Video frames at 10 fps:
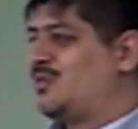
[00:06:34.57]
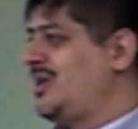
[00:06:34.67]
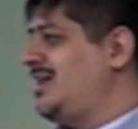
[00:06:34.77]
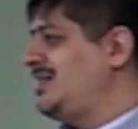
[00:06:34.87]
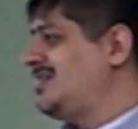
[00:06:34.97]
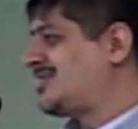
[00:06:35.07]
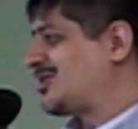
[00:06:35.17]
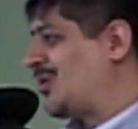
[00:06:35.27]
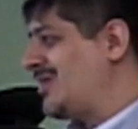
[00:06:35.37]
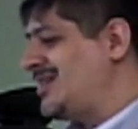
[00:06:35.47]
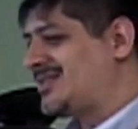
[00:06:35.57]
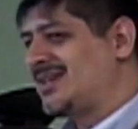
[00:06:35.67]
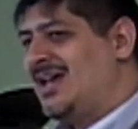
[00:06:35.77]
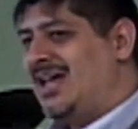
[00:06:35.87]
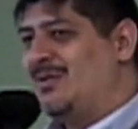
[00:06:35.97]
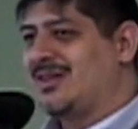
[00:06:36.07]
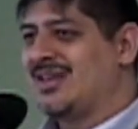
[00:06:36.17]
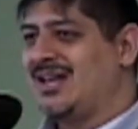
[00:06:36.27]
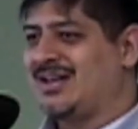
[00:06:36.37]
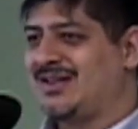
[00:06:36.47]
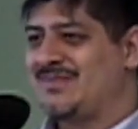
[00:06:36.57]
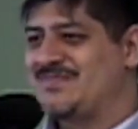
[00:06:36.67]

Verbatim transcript: reading these stories and we think,